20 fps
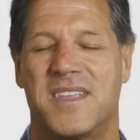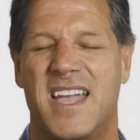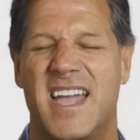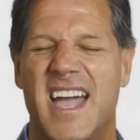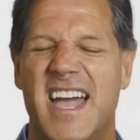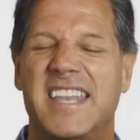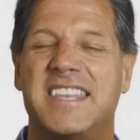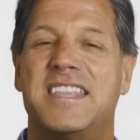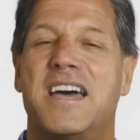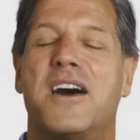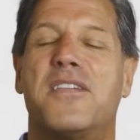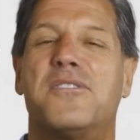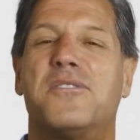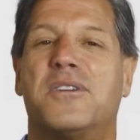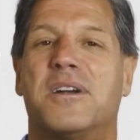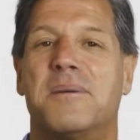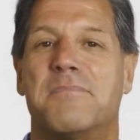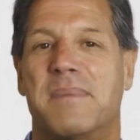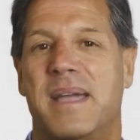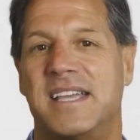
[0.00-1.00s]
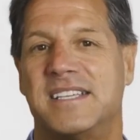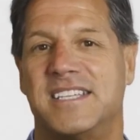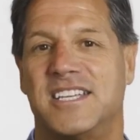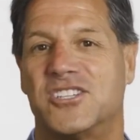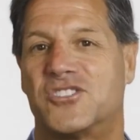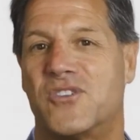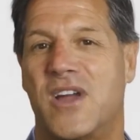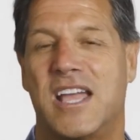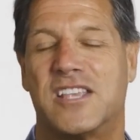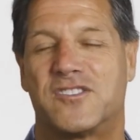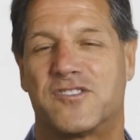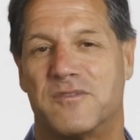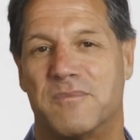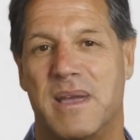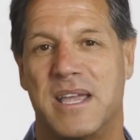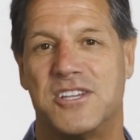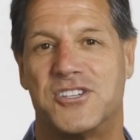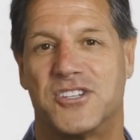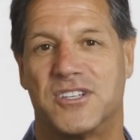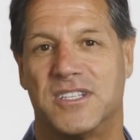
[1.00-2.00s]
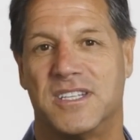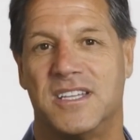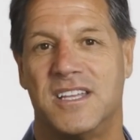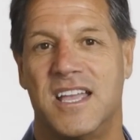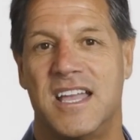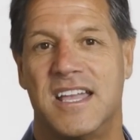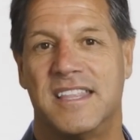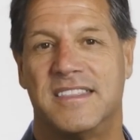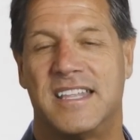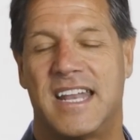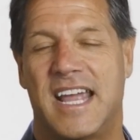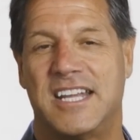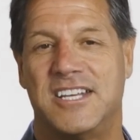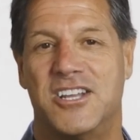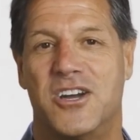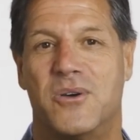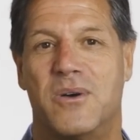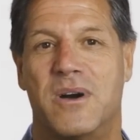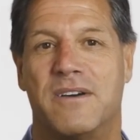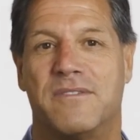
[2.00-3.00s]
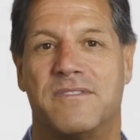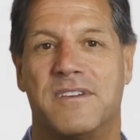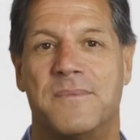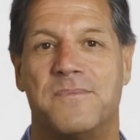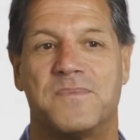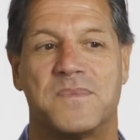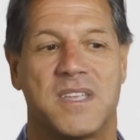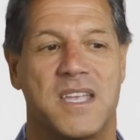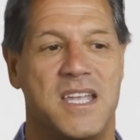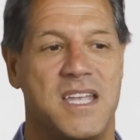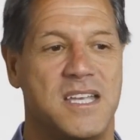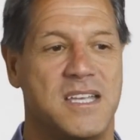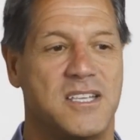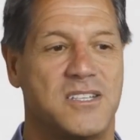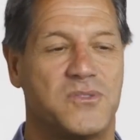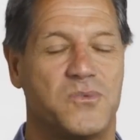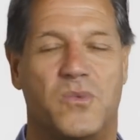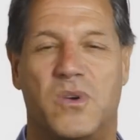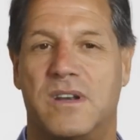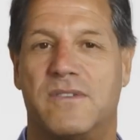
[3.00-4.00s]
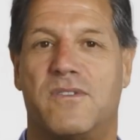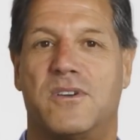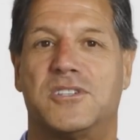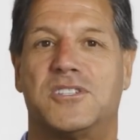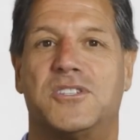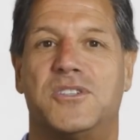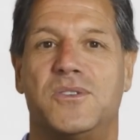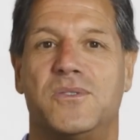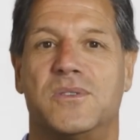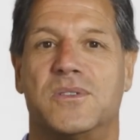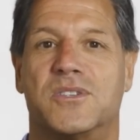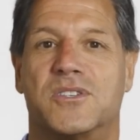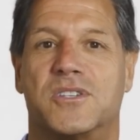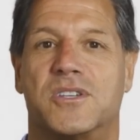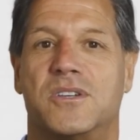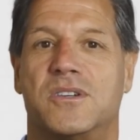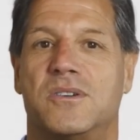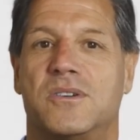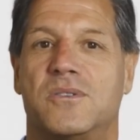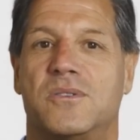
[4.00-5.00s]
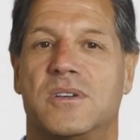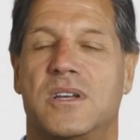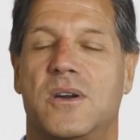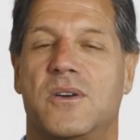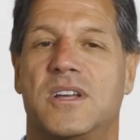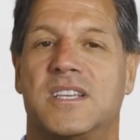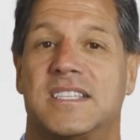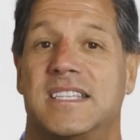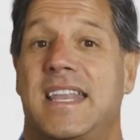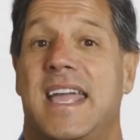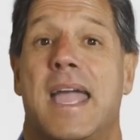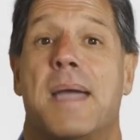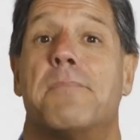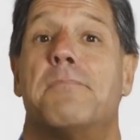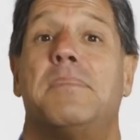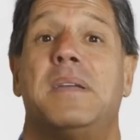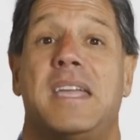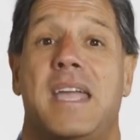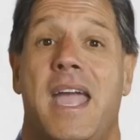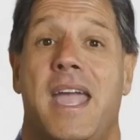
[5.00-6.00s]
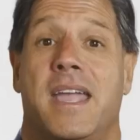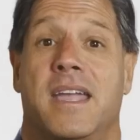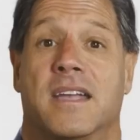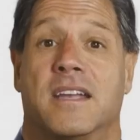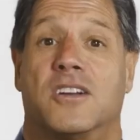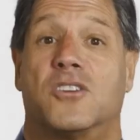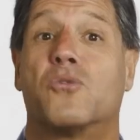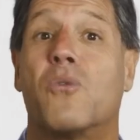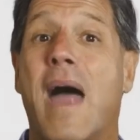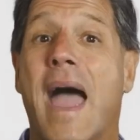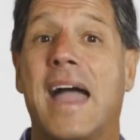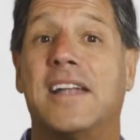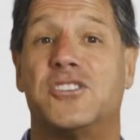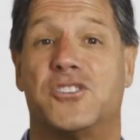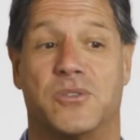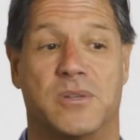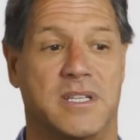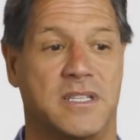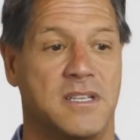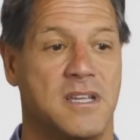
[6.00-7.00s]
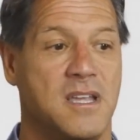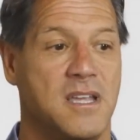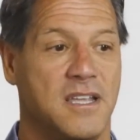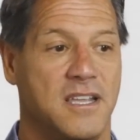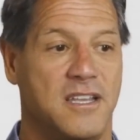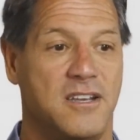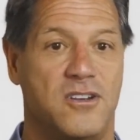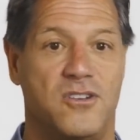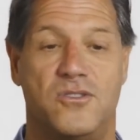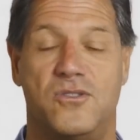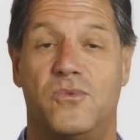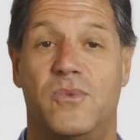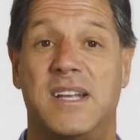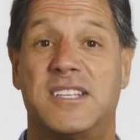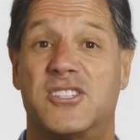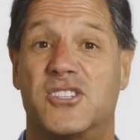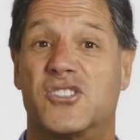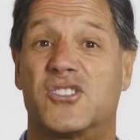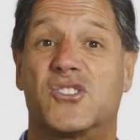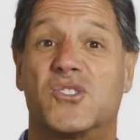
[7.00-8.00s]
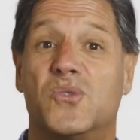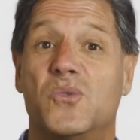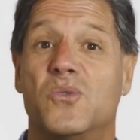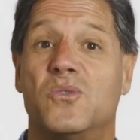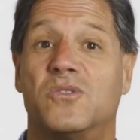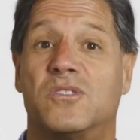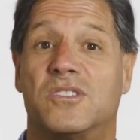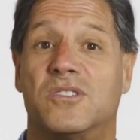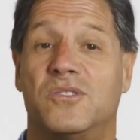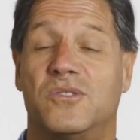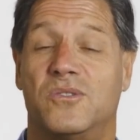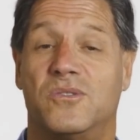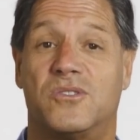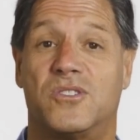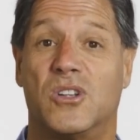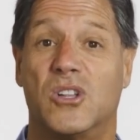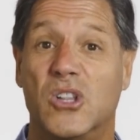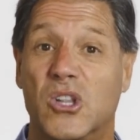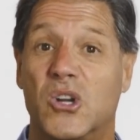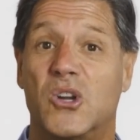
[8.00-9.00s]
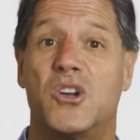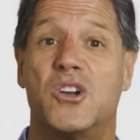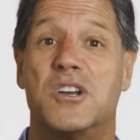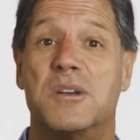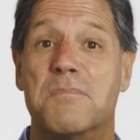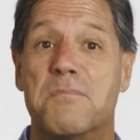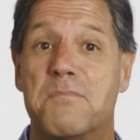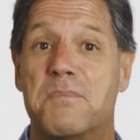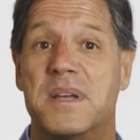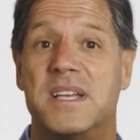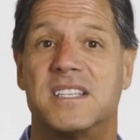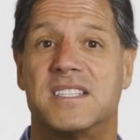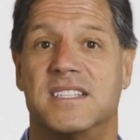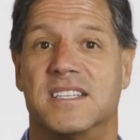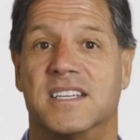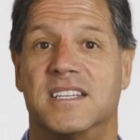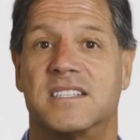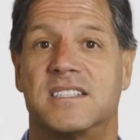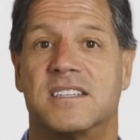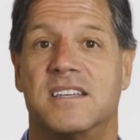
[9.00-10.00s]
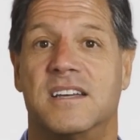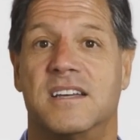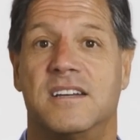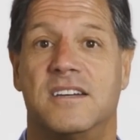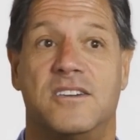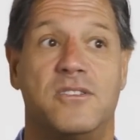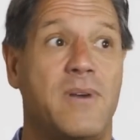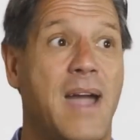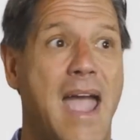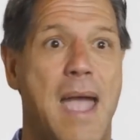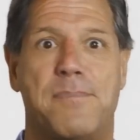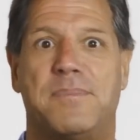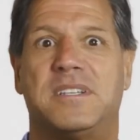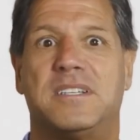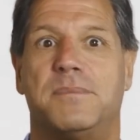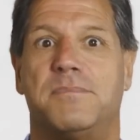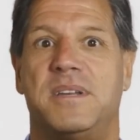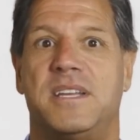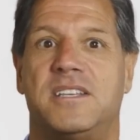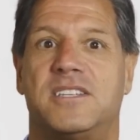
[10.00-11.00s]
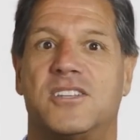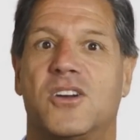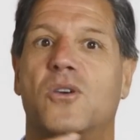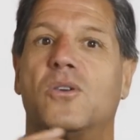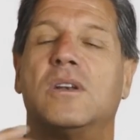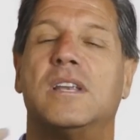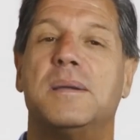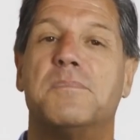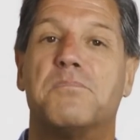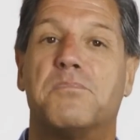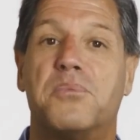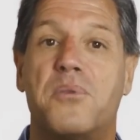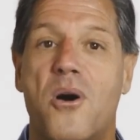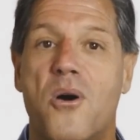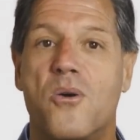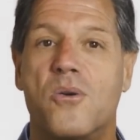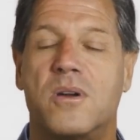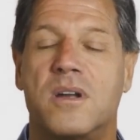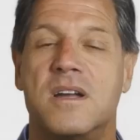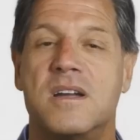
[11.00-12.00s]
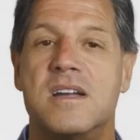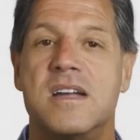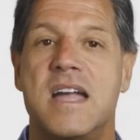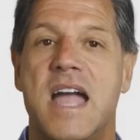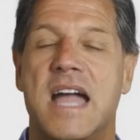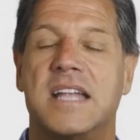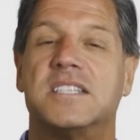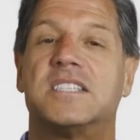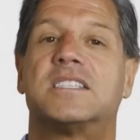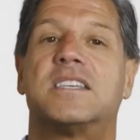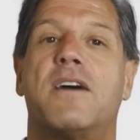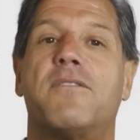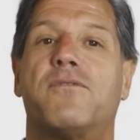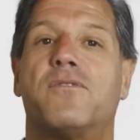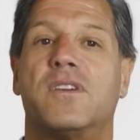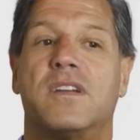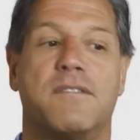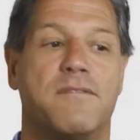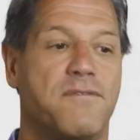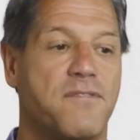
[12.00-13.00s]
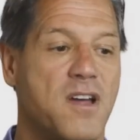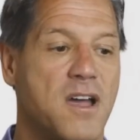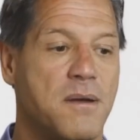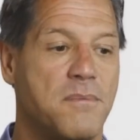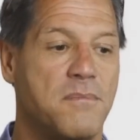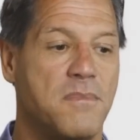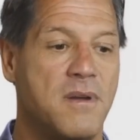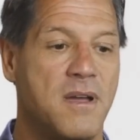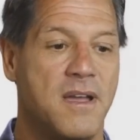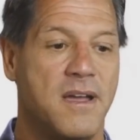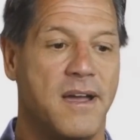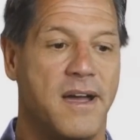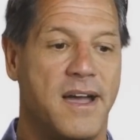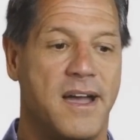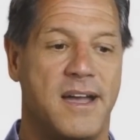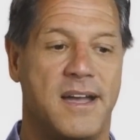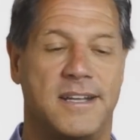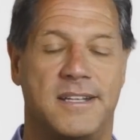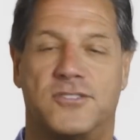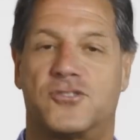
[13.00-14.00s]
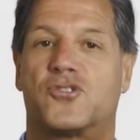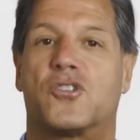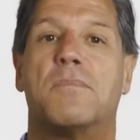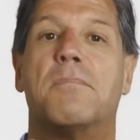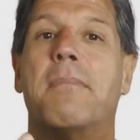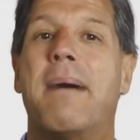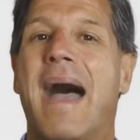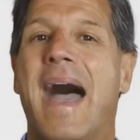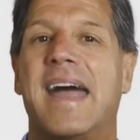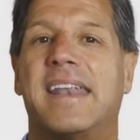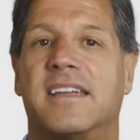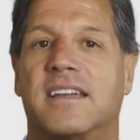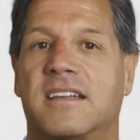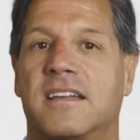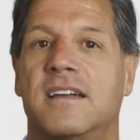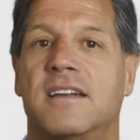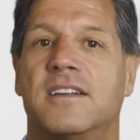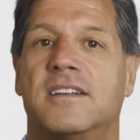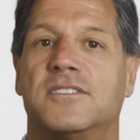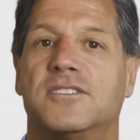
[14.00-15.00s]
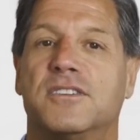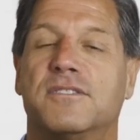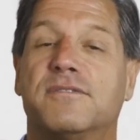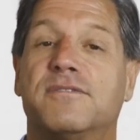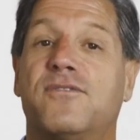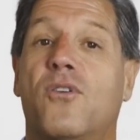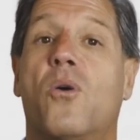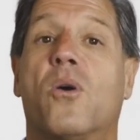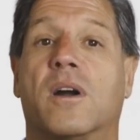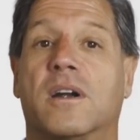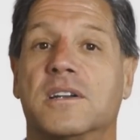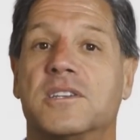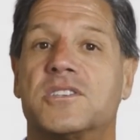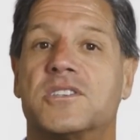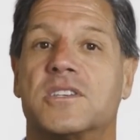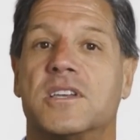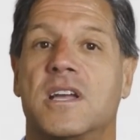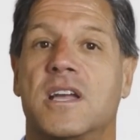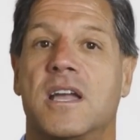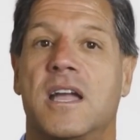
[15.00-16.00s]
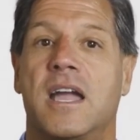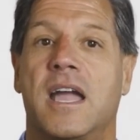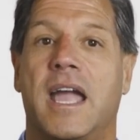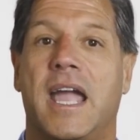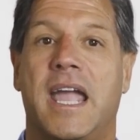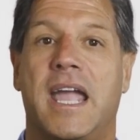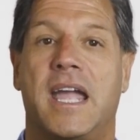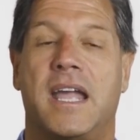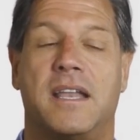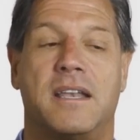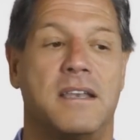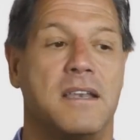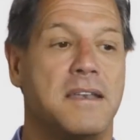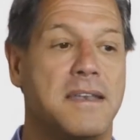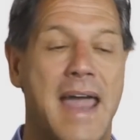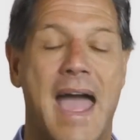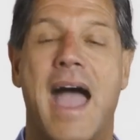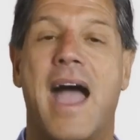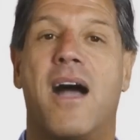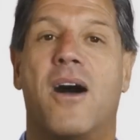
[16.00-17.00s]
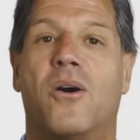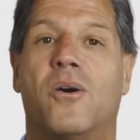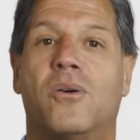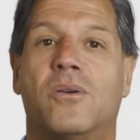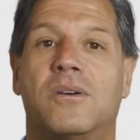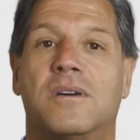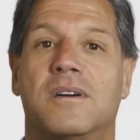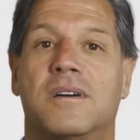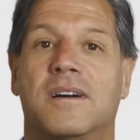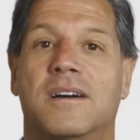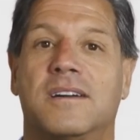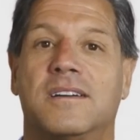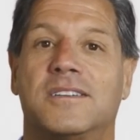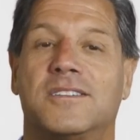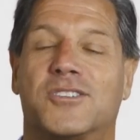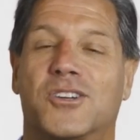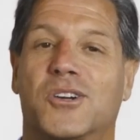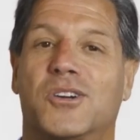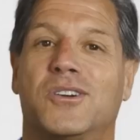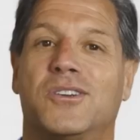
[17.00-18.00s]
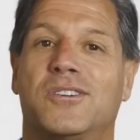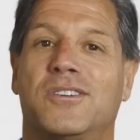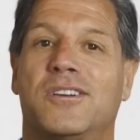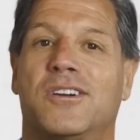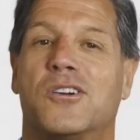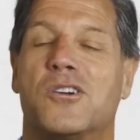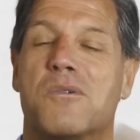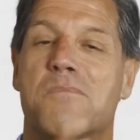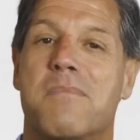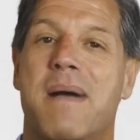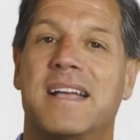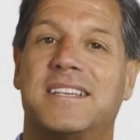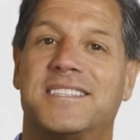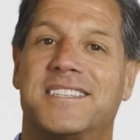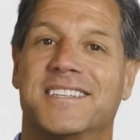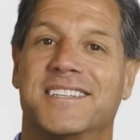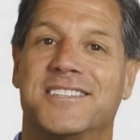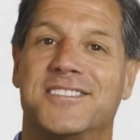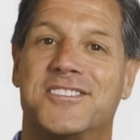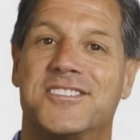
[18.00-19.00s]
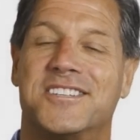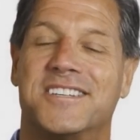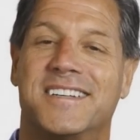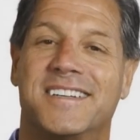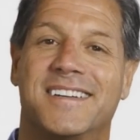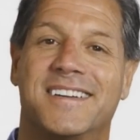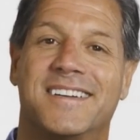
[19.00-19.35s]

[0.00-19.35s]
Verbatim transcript: Another amazing transformation that I know of is one of our students who is an MBA graduate, who went to school to learn business, who happened to be totally broke and suffering from a traumatic divorce, and now turned her message,